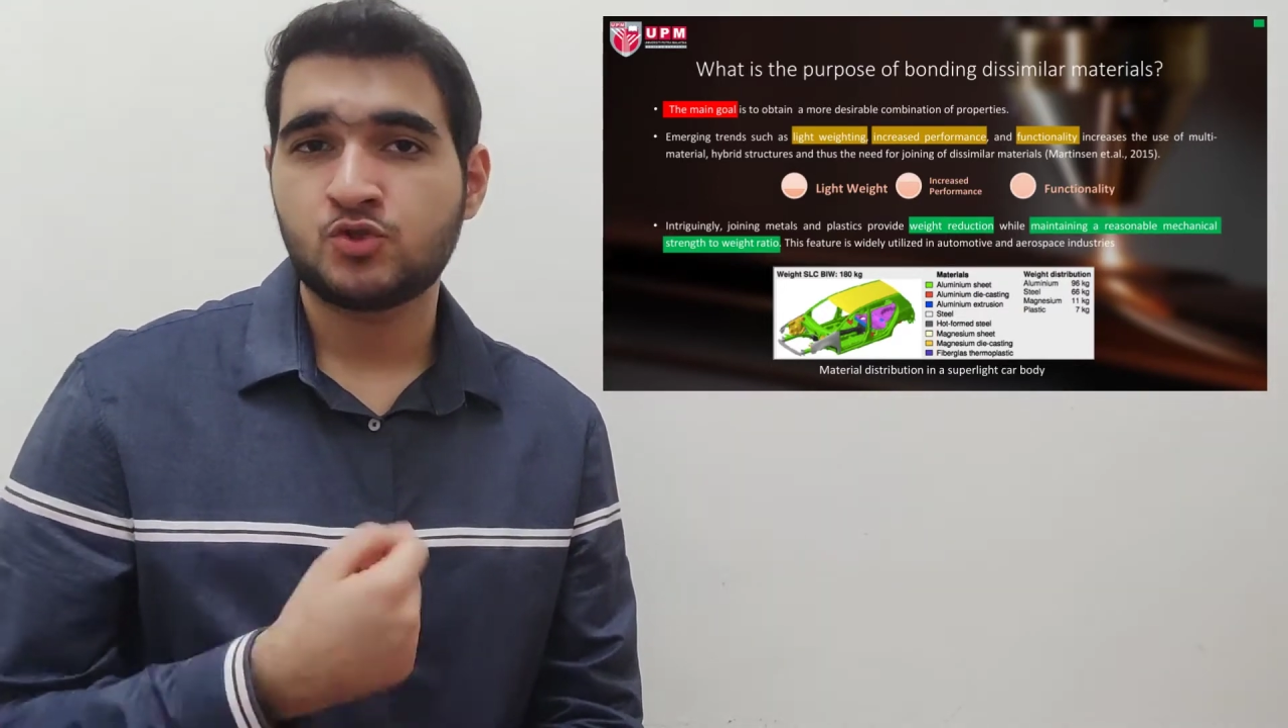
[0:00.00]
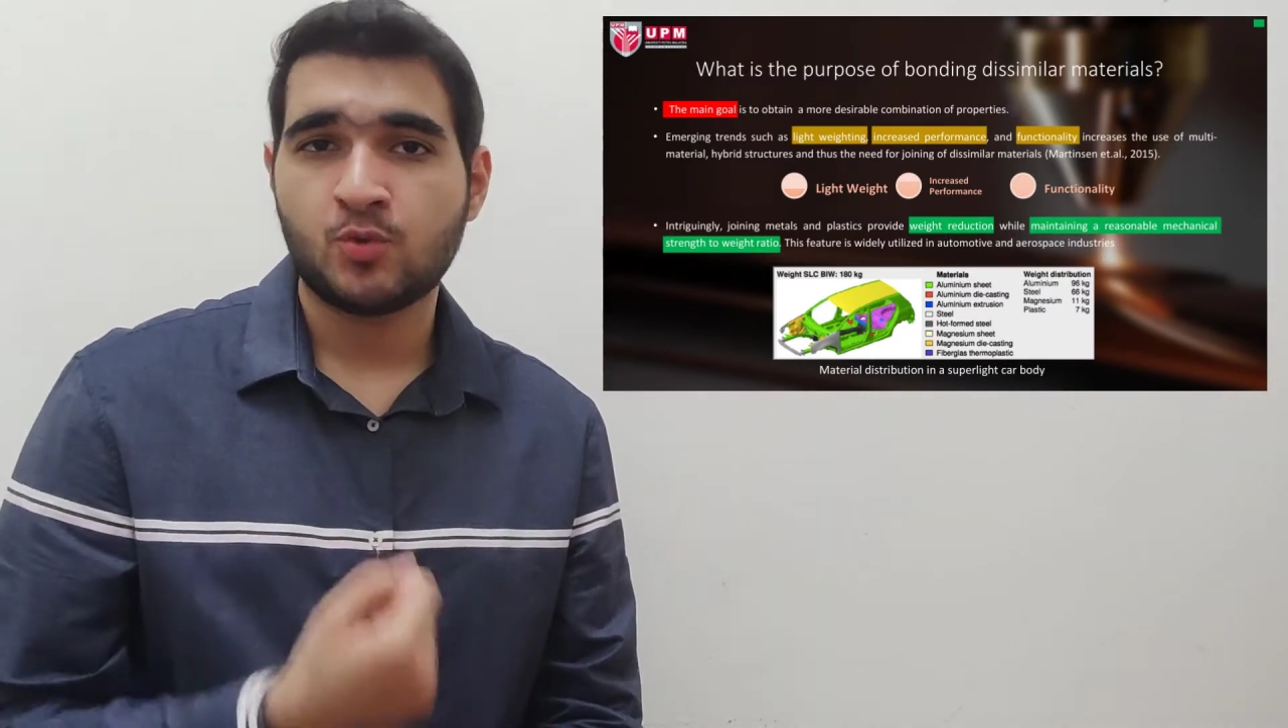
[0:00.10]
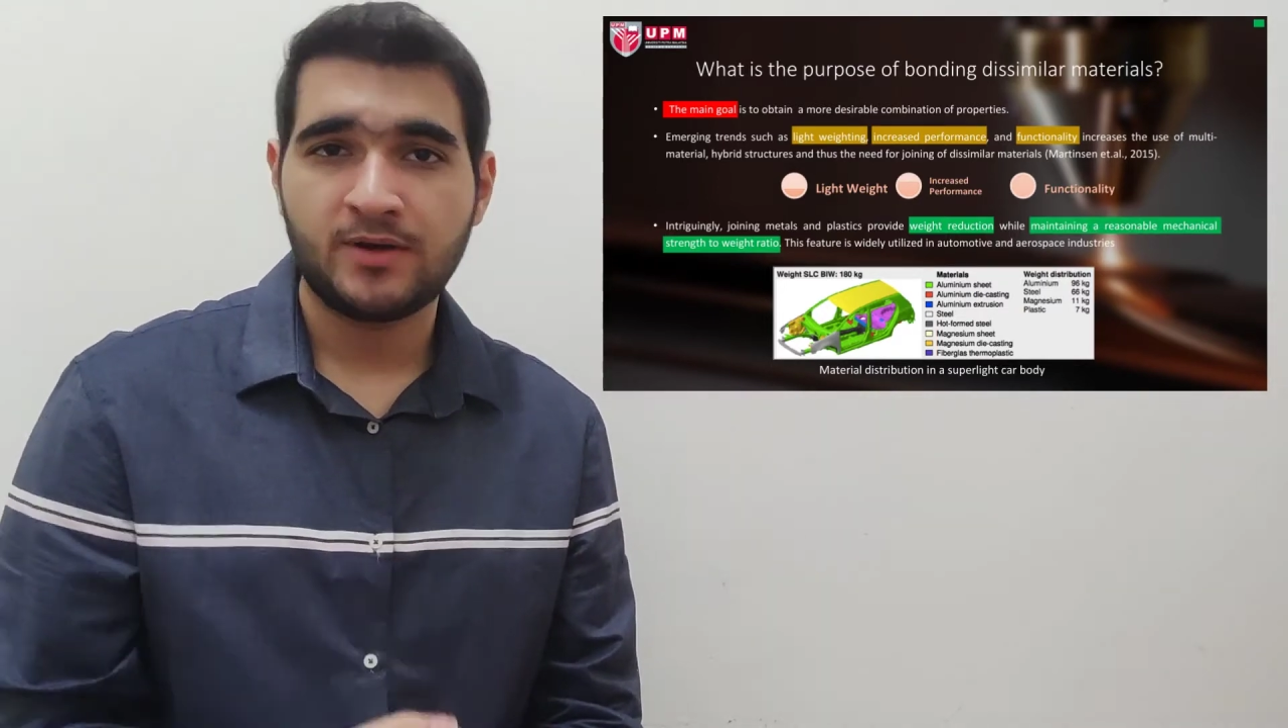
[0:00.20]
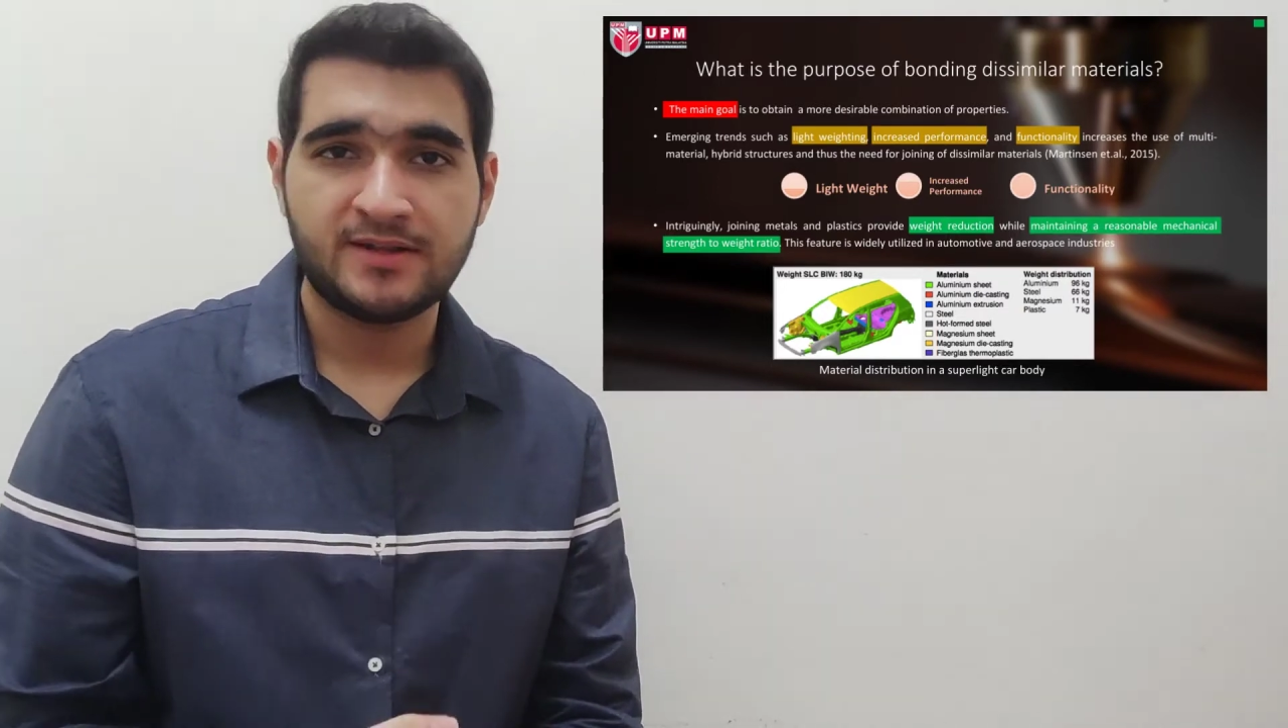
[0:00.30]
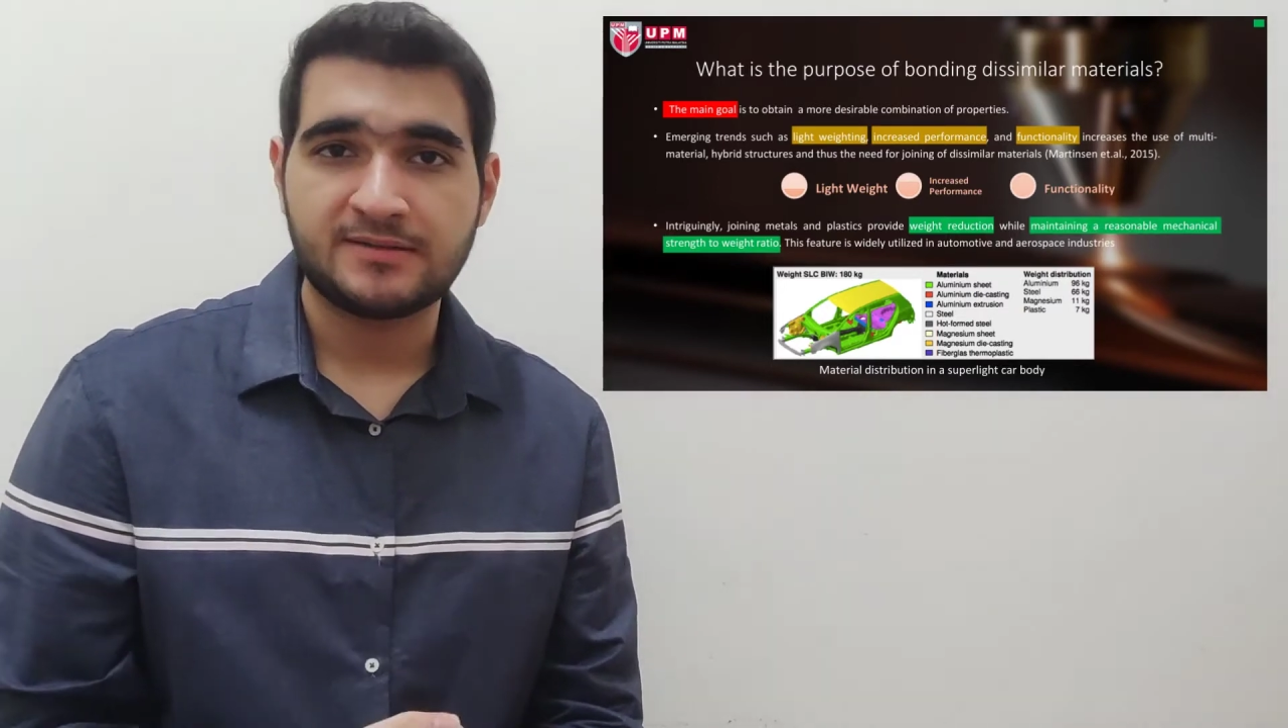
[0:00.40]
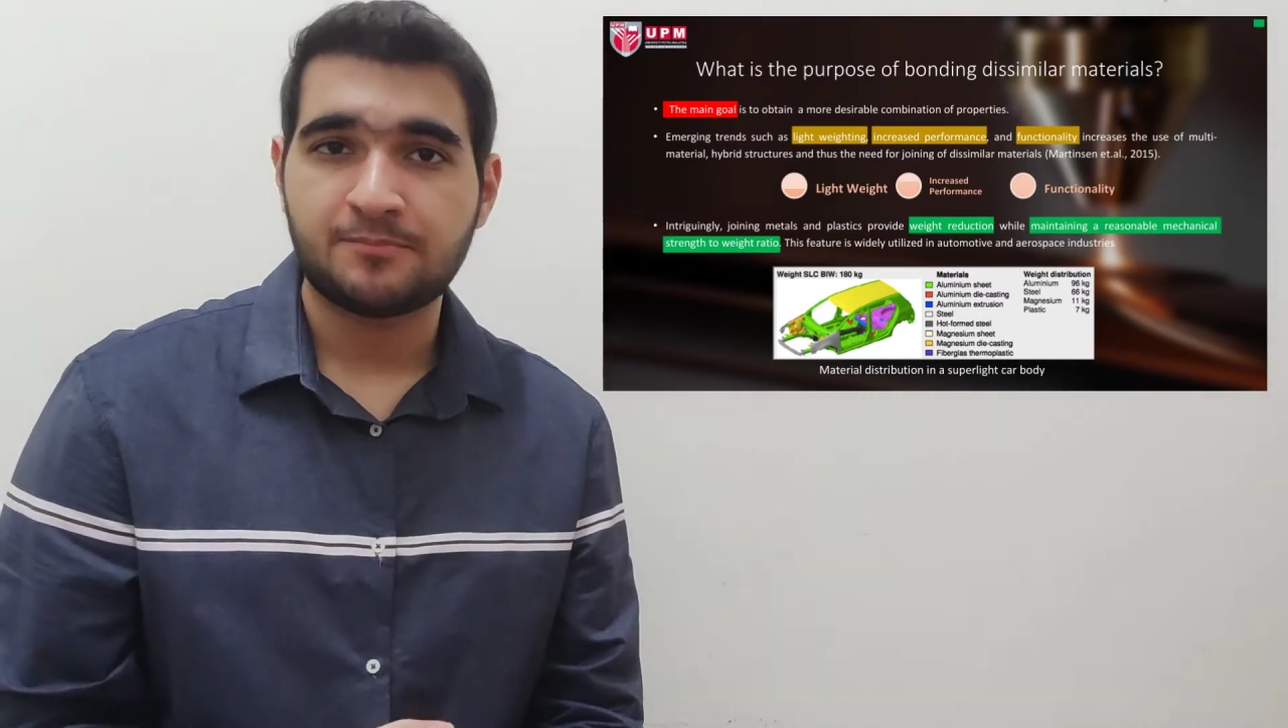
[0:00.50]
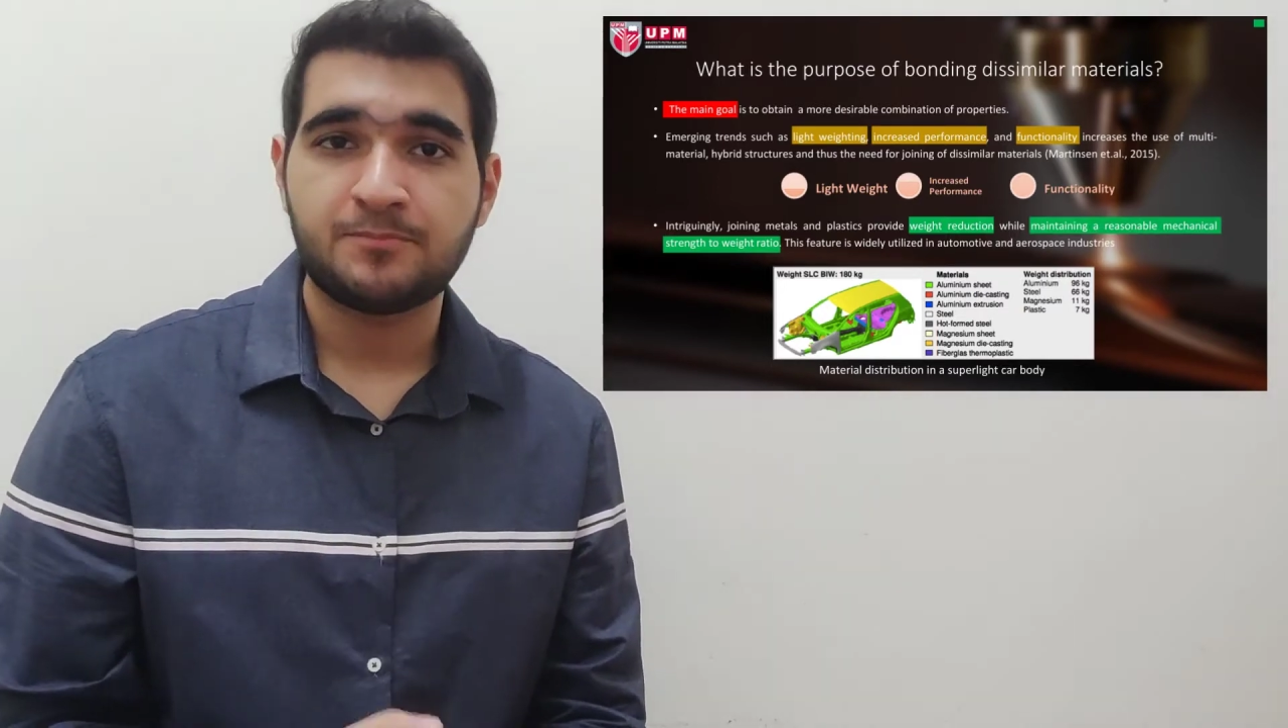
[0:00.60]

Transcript: joining them.